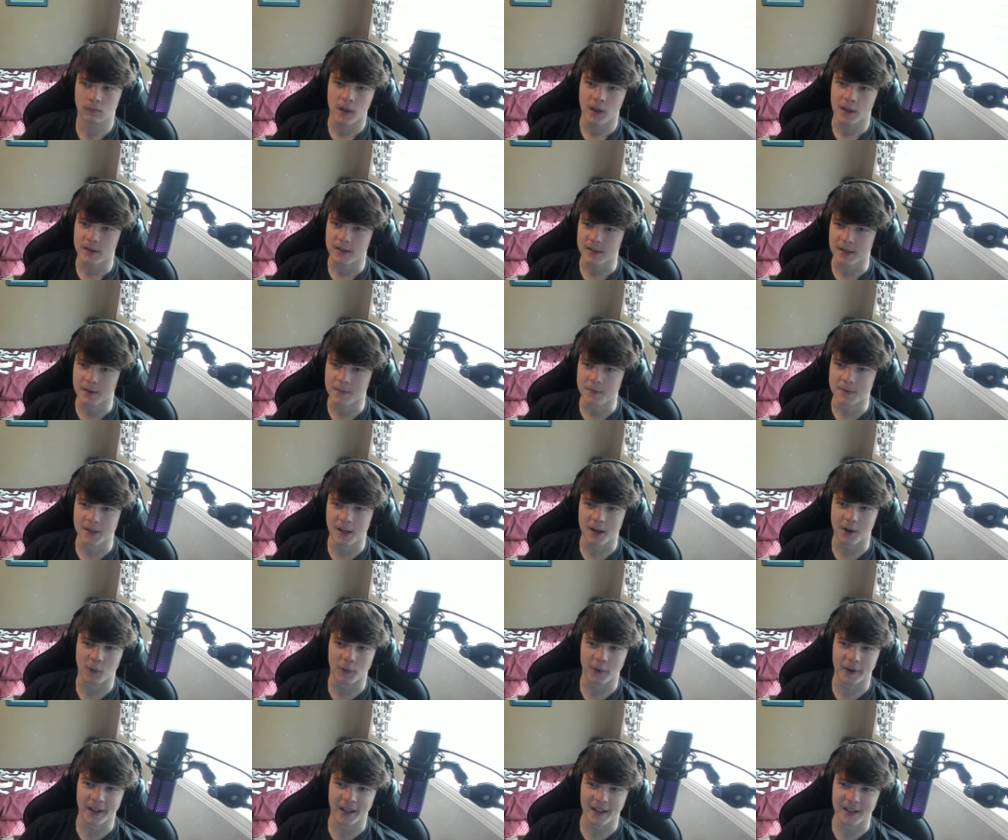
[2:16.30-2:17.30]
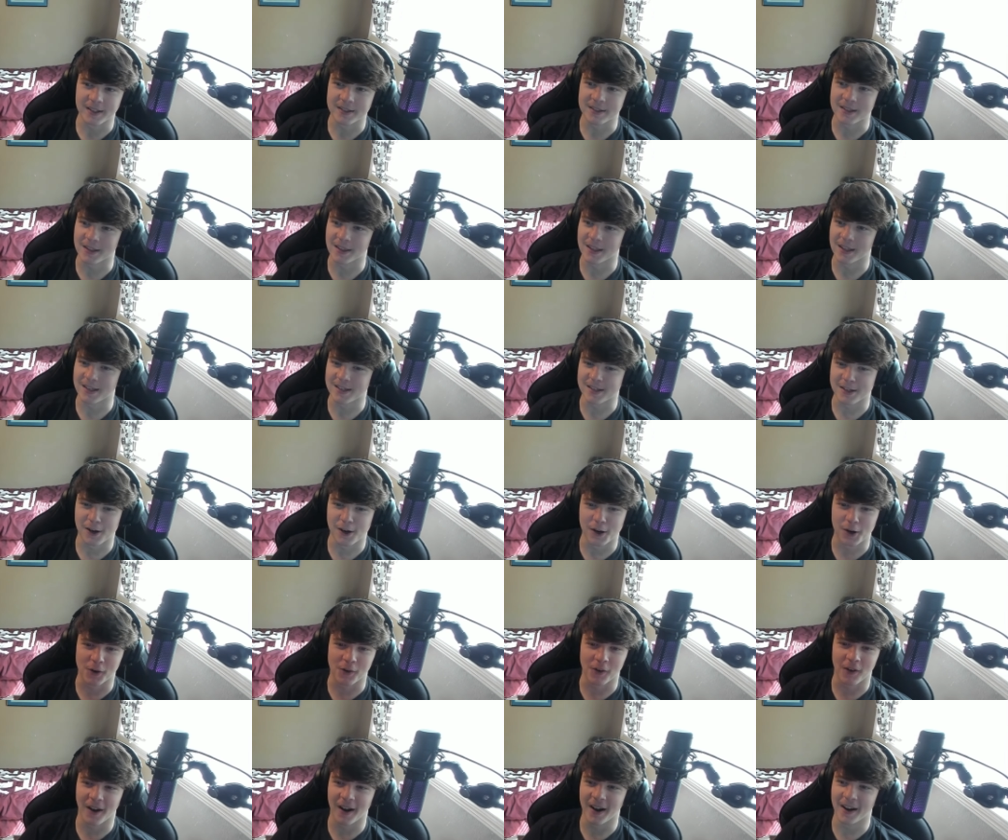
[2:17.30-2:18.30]
Seems like we're getting to this
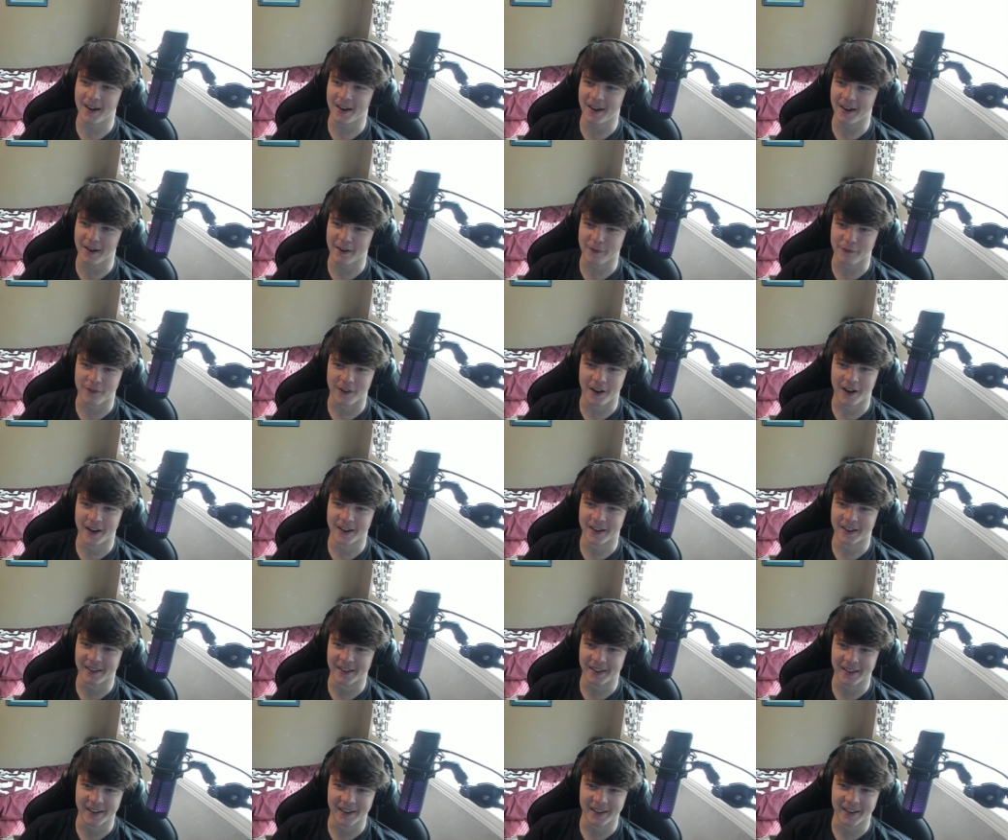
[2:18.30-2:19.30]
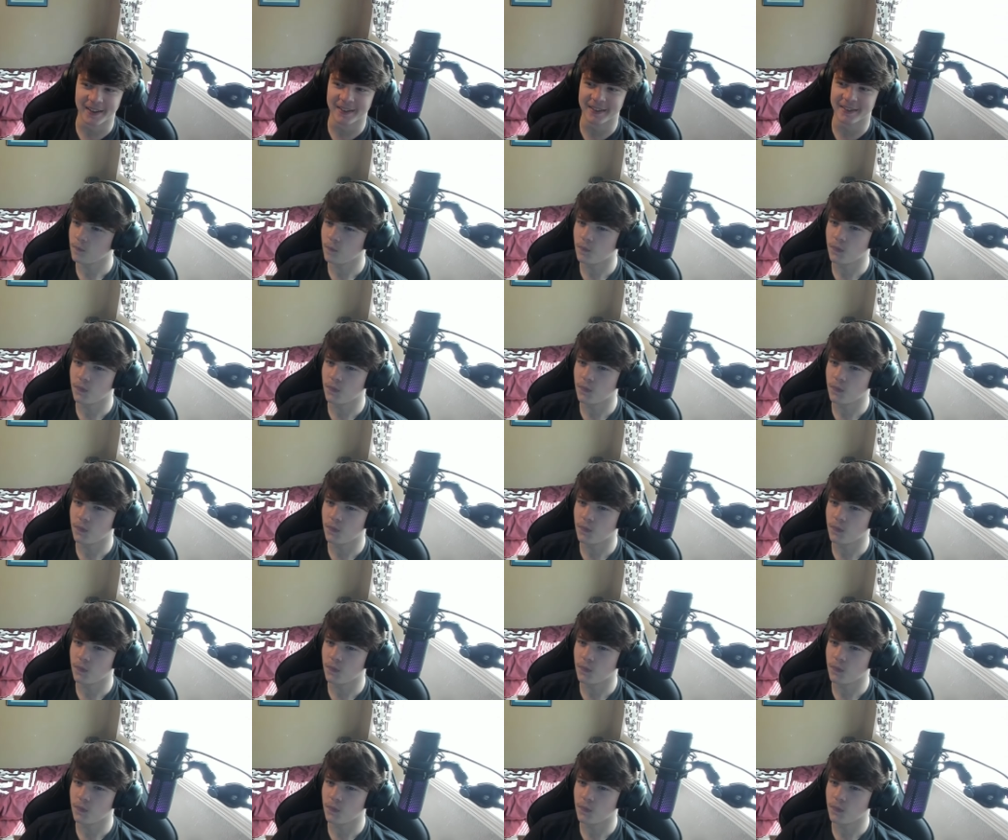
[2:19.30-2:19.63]
arc right here, finally.